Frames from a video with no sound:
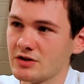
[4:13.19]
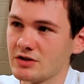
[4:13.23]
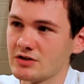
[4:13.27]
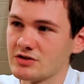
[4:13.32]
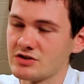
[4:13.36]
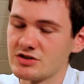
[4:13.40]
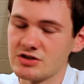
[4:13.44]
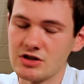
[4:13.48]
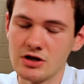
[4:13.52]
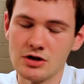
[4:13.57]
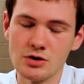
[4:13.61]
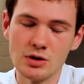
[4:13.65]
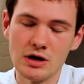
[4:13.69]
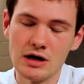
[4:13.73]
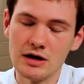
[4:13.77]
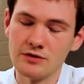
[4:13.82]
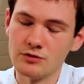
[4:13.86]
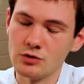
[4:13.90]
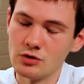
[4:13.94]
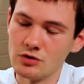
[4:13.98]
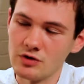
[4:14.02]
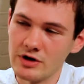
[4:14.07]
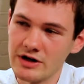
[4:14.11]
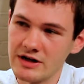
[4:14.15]
So I've
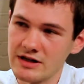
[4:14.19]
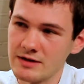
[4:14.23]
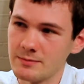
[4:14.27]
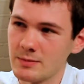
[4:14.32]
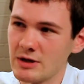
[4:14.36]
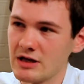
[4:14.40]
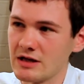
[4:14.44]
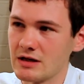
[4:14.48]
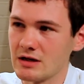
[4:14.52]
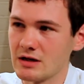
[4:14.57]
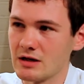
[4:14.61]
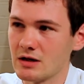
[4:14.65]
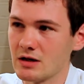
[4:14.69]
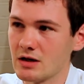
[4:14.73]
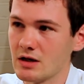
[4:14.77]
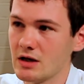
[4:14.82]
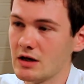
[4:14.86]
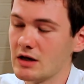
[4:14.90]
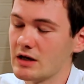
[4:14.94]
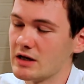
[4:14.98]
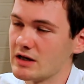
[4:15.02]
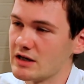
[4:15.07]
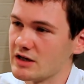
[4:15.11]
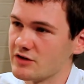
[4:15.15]
already been,
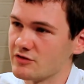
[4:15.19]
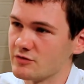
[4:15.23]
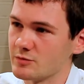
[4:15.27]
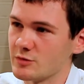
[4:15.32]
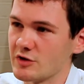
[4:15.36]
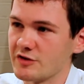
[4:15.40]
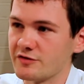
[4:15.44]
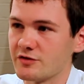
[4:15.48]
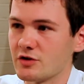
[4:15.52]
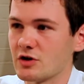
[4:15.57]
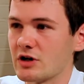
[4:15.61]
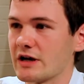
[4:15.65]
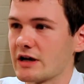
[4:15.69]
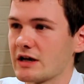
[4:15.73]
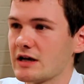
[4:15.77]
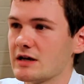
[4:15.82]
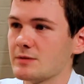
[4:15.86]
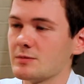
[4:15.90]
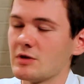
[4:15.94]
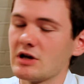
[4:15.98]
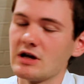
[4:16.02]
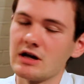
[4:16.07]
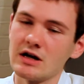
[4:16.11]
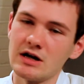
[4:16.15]
even before I
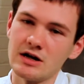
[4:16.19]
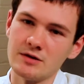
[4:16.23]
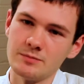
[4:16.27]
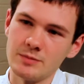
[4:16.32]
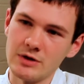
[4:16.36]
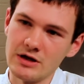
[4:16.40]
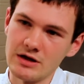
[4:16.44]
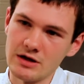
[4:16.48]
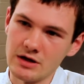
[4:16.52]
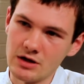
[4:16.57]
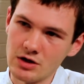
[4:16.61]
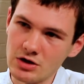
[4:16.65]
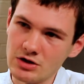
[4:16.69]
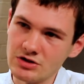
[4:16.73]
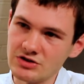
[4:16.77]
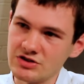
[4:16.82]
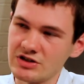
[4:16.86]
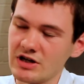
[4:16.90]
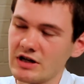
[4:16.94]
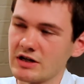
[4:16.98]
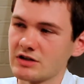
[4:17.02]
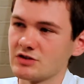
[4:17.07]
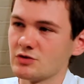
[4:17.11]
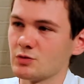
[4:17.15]
came here, I've been in
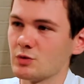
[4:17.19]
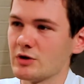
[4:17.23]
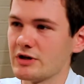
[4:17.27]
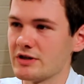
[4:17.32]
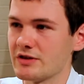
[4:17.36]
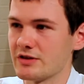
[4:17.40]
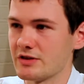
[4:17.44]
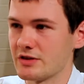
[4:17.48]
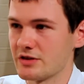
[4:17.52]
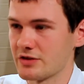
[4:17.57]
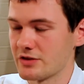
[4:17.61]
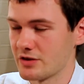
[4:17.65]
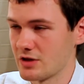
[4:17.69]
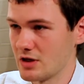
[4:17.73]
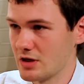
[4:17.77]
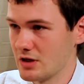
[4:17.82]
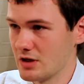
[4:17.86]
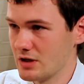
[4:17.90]
contact with